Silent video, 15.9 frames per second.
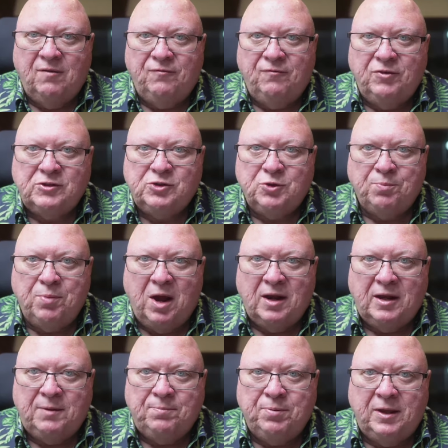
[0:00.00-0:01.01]
Fisher
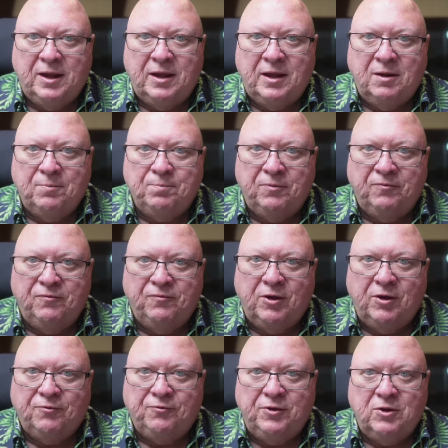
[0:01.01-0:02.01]
Body plant up in
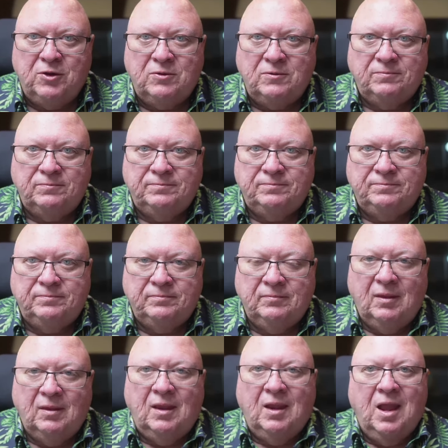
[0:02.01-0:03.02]
Fairfield.
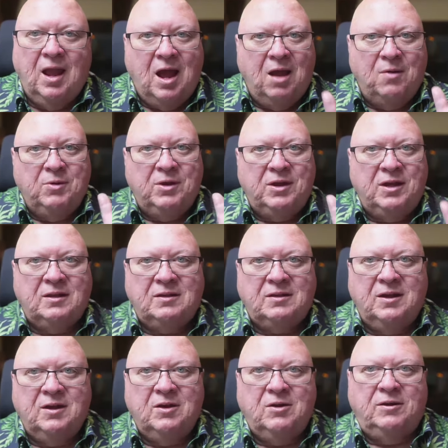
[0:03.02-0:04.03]
I would get
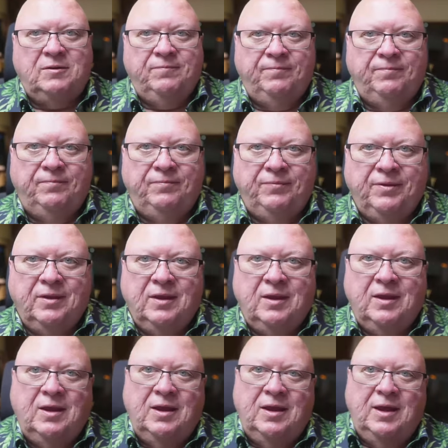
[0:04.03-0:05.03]
there and,
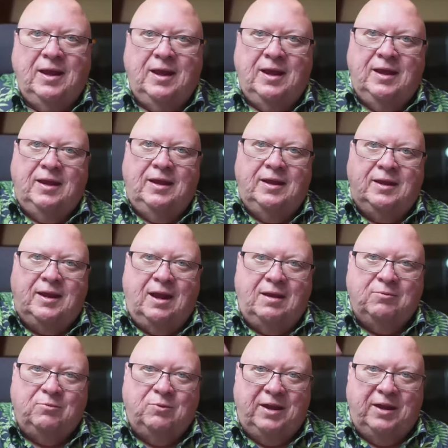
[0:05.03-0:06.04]
hey,
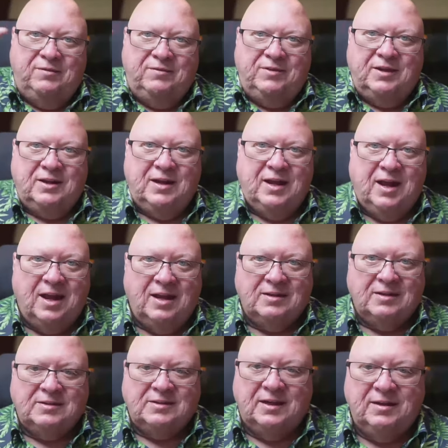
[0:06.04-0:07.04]
I'd wave to the guy
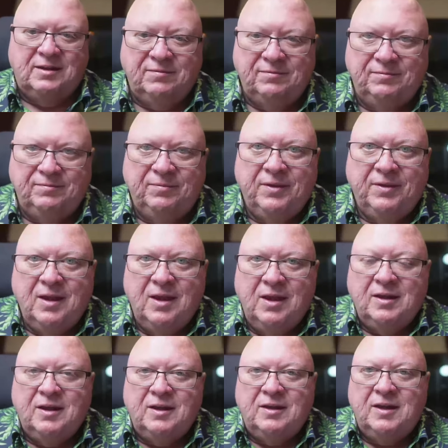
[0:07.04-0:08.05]
and say,
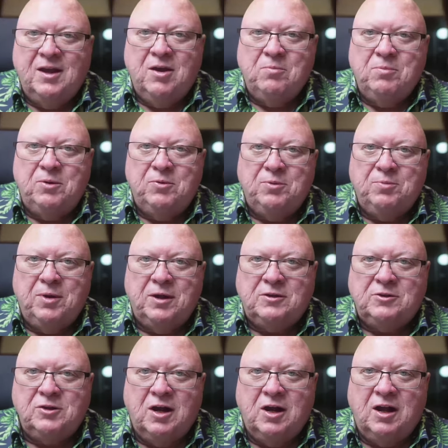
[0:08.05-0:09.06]
can you help me with
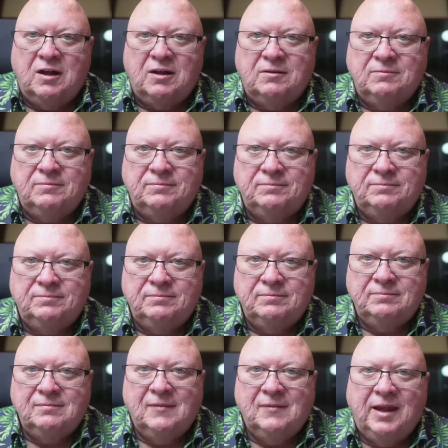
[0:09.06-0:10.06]
my truck?
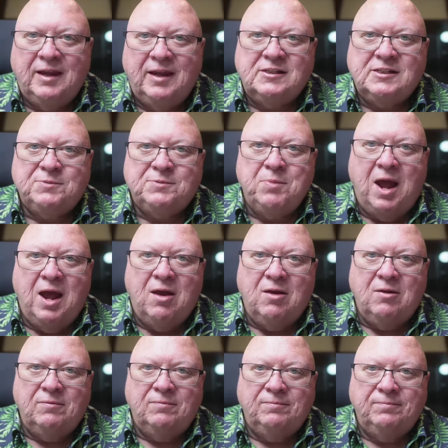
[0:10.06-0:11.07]
He'd
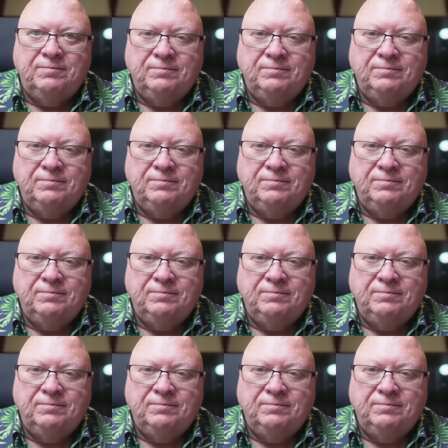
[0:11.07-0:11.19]
smile